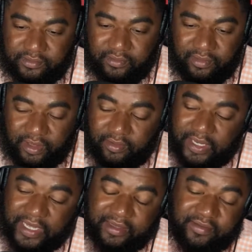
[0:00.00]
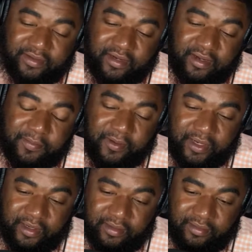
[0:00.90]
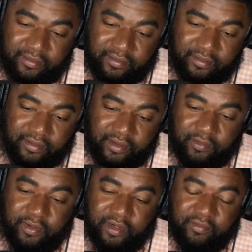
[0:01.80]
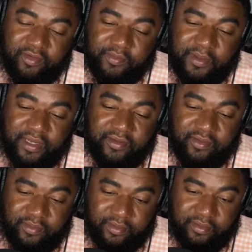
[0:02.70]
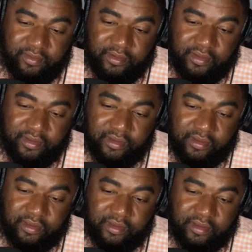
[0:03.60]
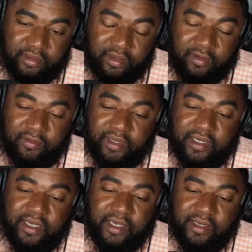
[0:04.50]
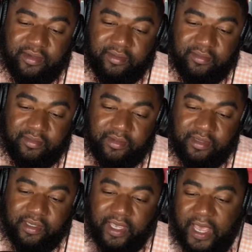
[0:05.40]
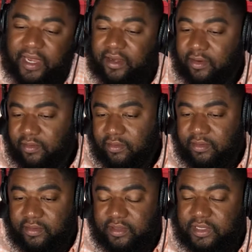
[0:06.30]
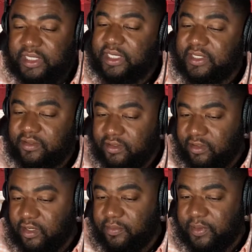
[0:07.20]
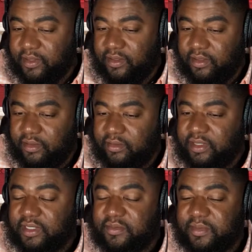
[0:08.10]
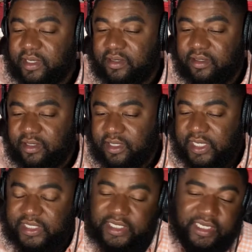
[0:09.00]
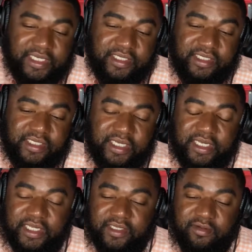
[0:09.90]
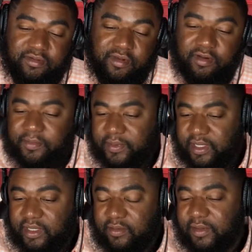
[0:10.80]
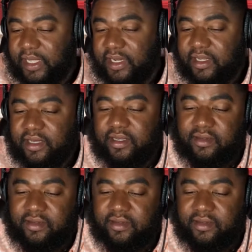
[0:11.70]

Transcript: You got this girl pregnant. You wasn't responsible. You didn't wear a condom. I know she let you go up in her. You just met her, and she let she let you go up in her without a condom.